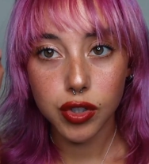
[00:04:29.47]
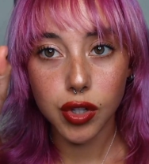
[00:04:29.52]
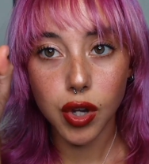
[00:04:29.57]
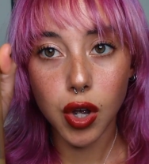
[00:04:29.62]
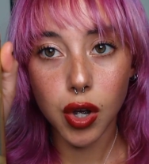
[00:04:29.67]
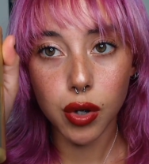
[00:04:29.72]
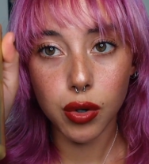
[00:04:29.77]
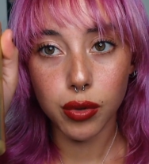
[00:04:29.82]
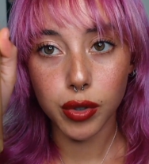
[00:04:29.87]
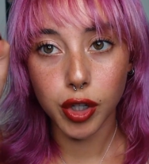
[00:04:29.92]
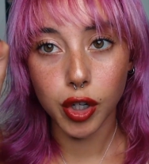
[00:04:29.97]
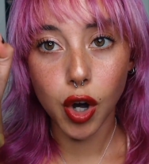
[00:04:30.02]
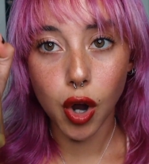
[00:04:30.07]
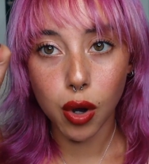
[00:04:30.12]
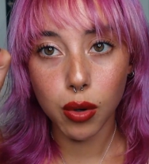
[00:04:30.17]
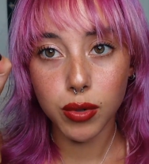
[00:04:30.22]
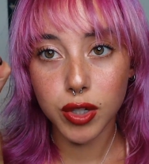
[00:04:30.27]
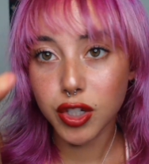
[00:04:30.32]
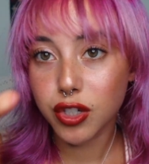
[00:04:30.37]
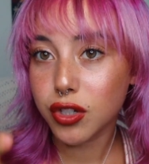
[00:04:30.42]
So you're
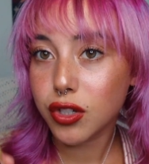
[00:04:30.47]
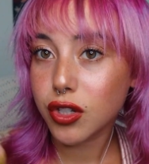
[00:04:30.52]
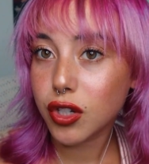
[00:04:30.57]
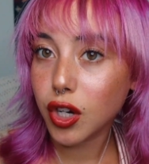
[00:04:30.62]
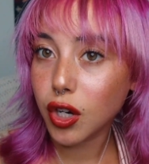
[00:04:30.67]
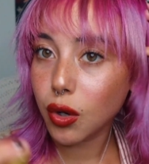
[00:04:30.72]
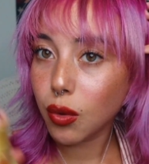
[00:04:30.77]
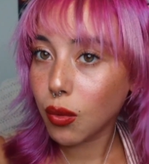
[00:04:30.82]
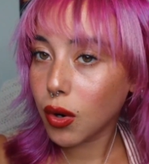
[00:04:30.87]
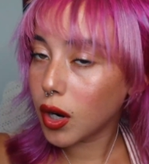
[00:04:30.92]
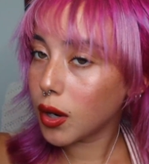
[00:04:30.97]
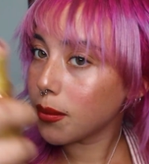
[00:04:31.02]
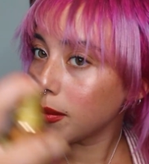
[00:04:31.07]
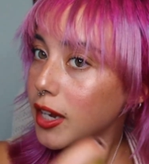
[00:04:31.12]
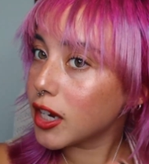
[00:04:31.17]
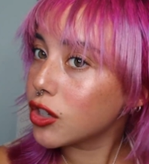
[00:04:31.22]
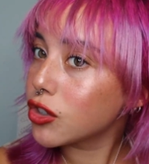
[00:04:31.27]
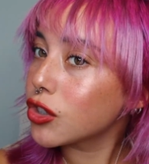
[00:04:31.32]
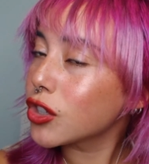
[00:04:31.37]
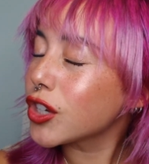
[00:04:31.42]
always just going to want to
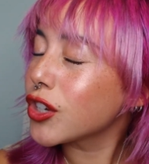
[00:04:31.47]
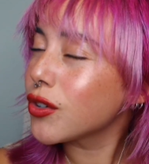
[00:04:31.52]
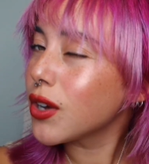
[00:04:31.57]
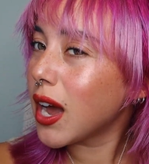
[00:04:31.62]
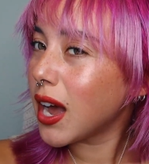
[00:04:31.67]
make sure you